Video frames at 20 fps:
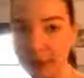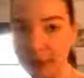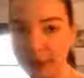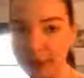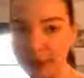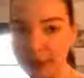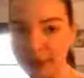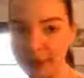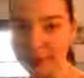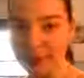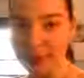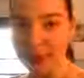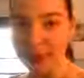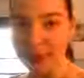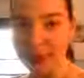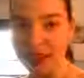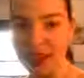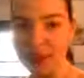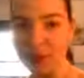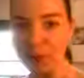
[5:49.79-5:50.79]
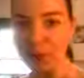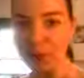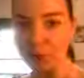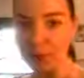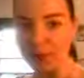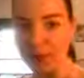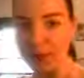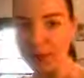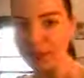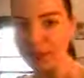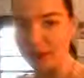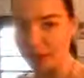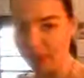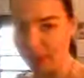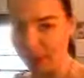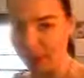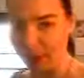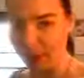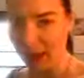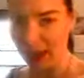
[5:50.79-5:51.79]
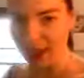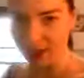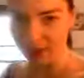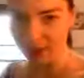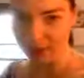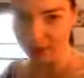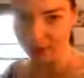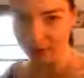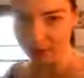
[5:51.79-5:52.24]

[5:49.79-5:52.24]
but sometimes I have to force myself to pack